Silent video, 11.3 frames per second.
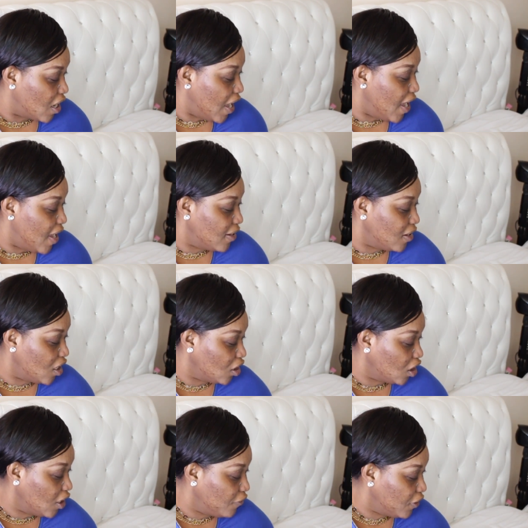And
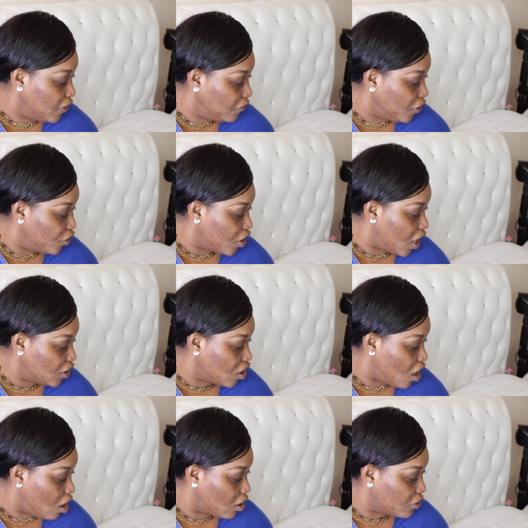even if they're not
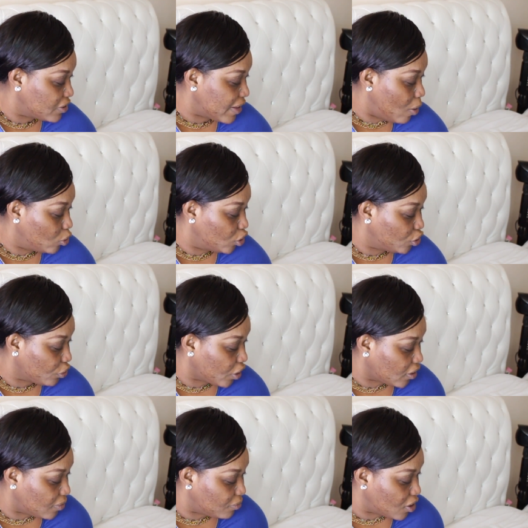talkers, that will sure
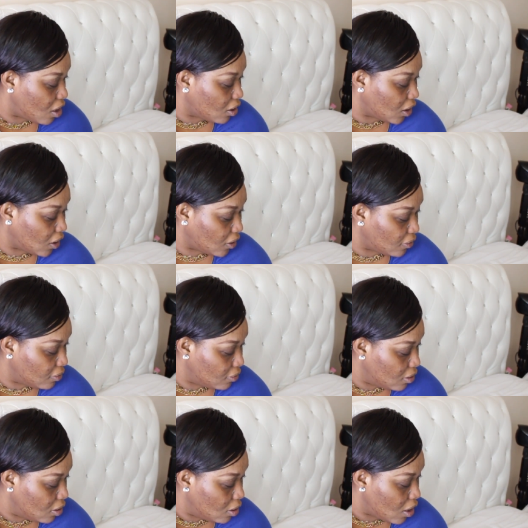get them talking.
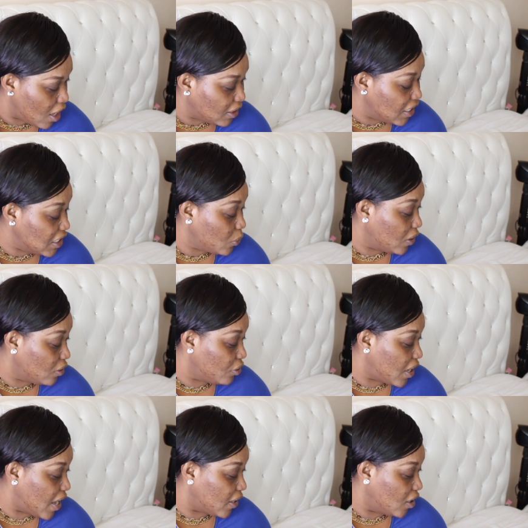At least when they're
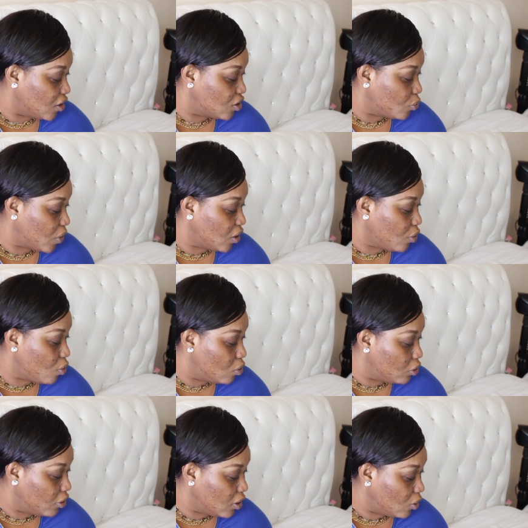that age. When they're
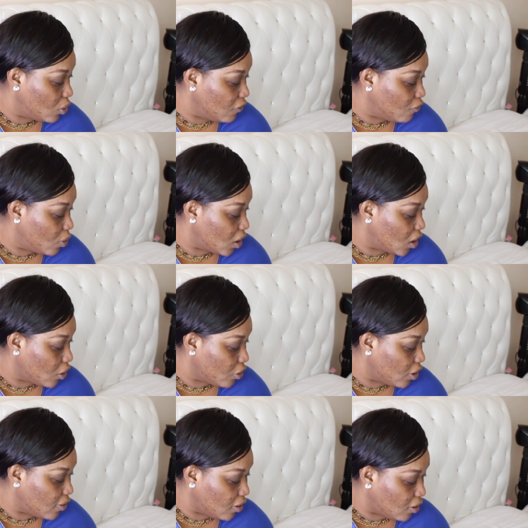older, they don't even want to hear
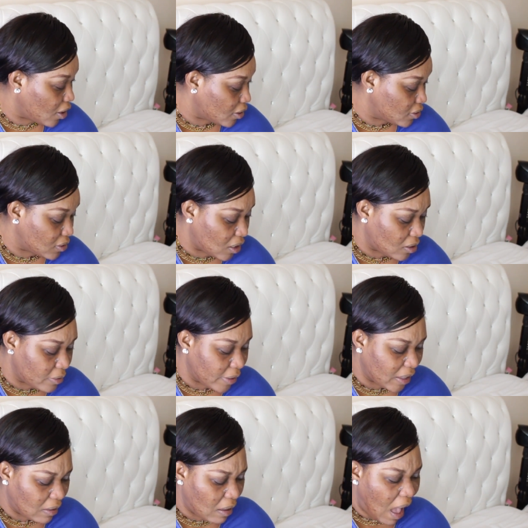anything you gotta say. They're
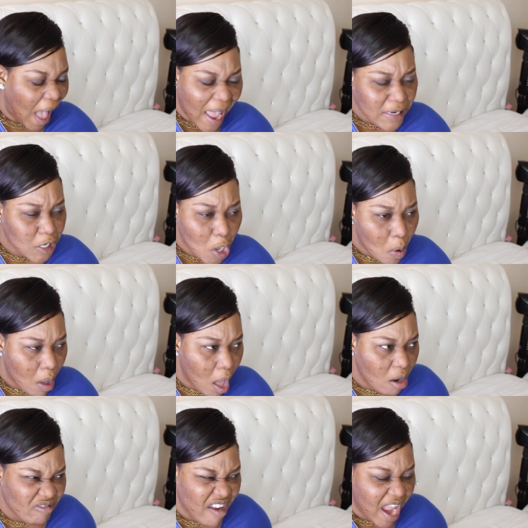like, I know
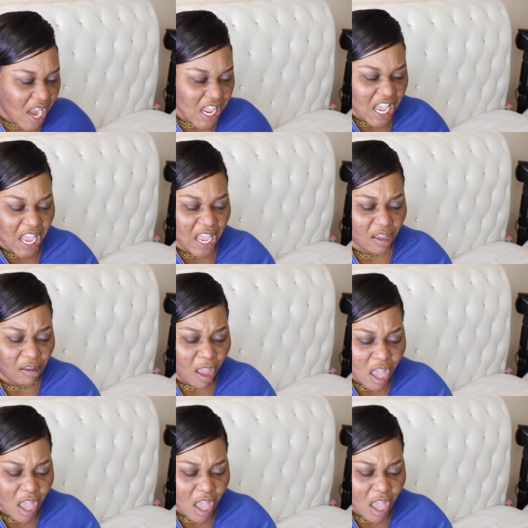already.